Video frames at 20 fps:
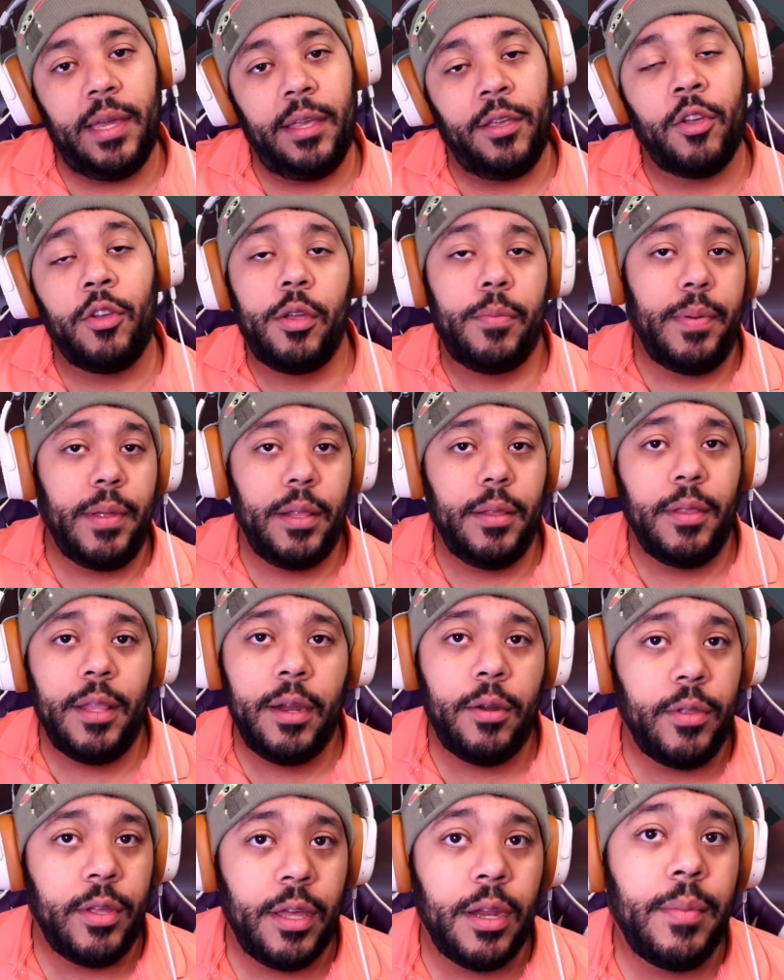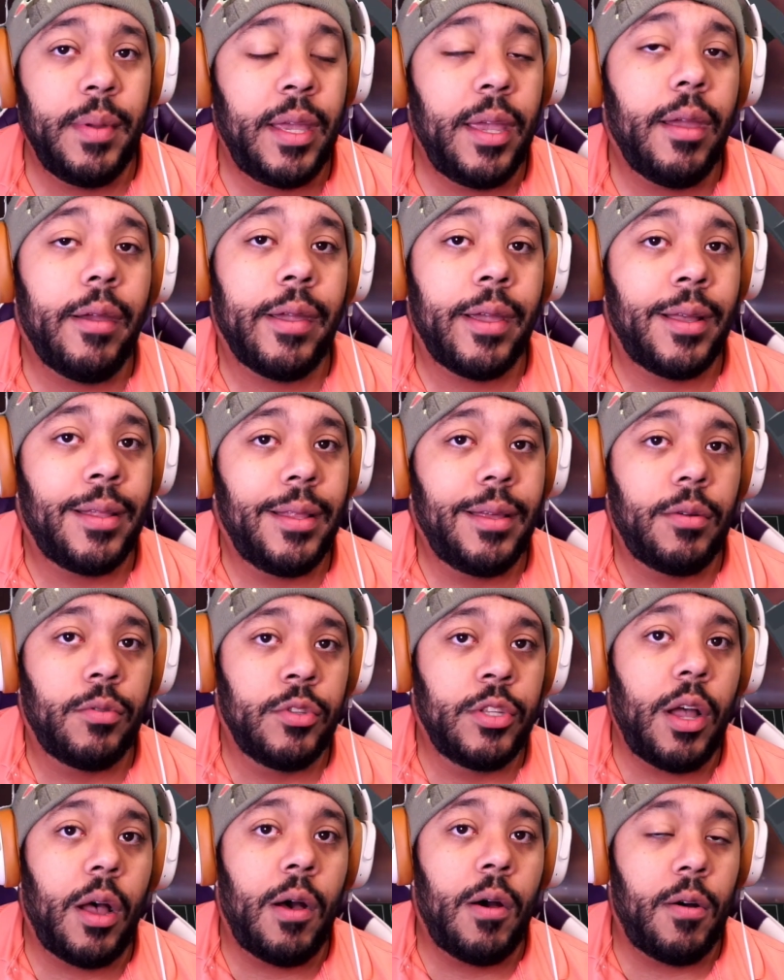you're literally going to be carrying a little
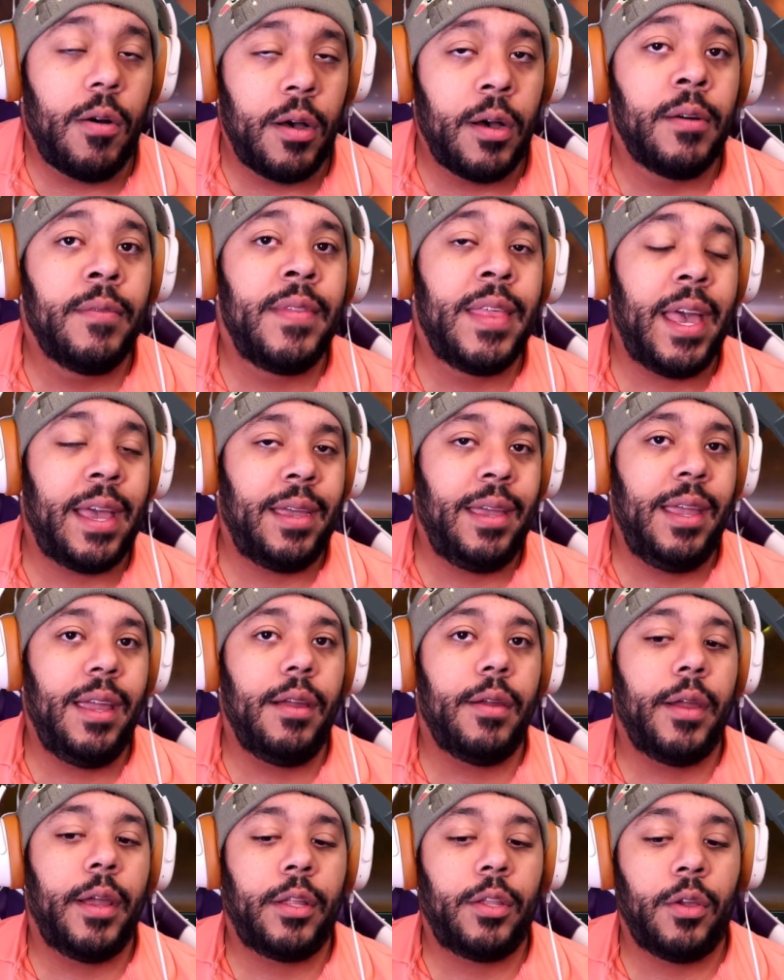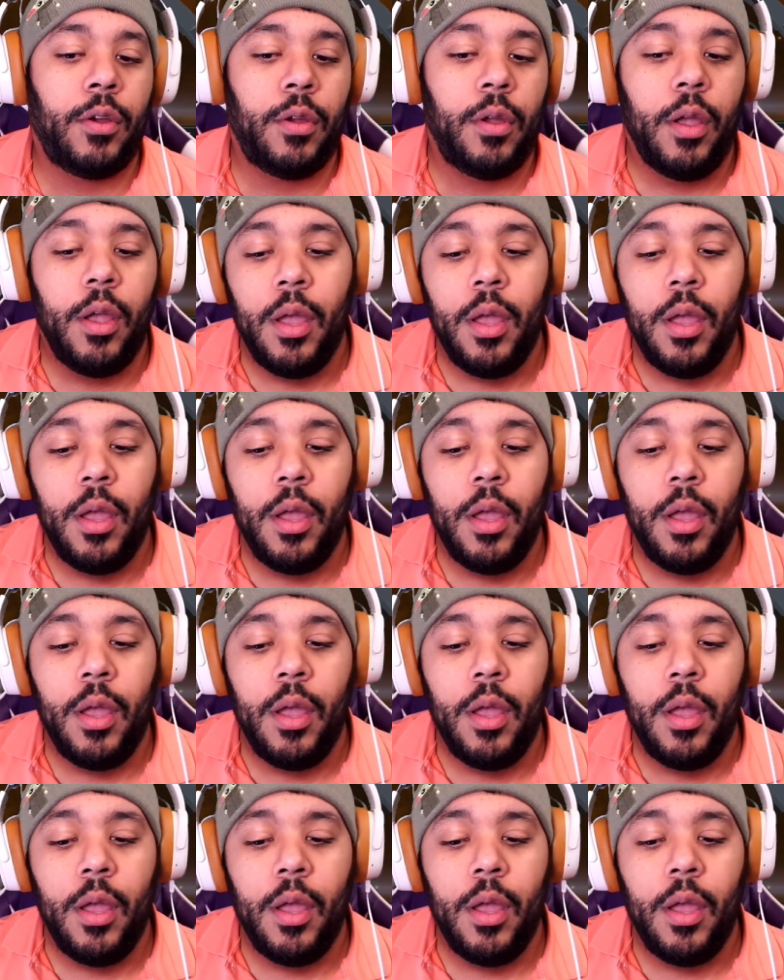doll of that character.